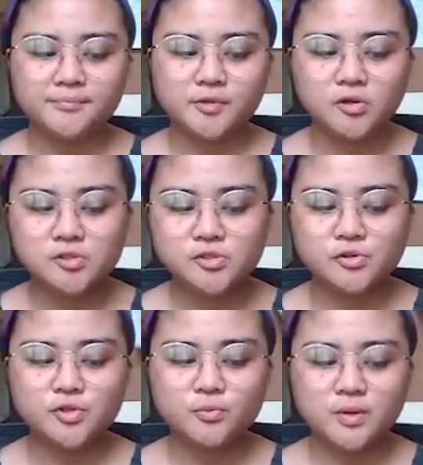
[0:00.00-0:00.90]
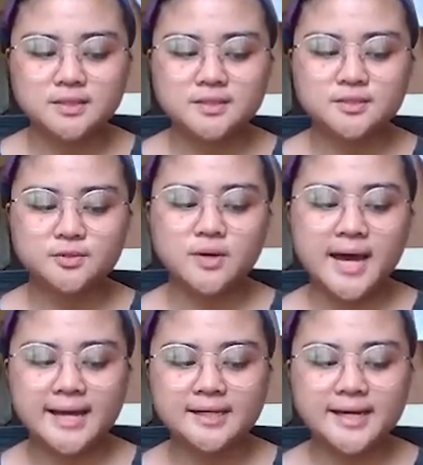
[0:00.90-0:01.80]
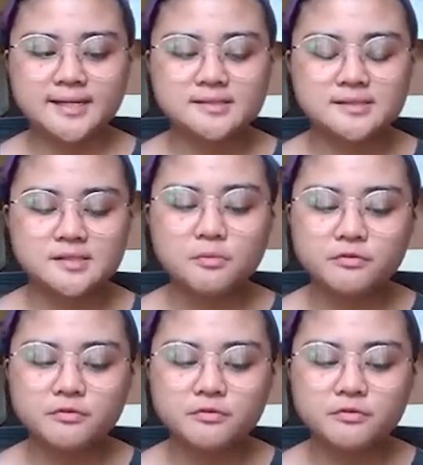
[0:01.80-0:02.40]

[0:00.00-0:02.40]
also you wanted to highlight some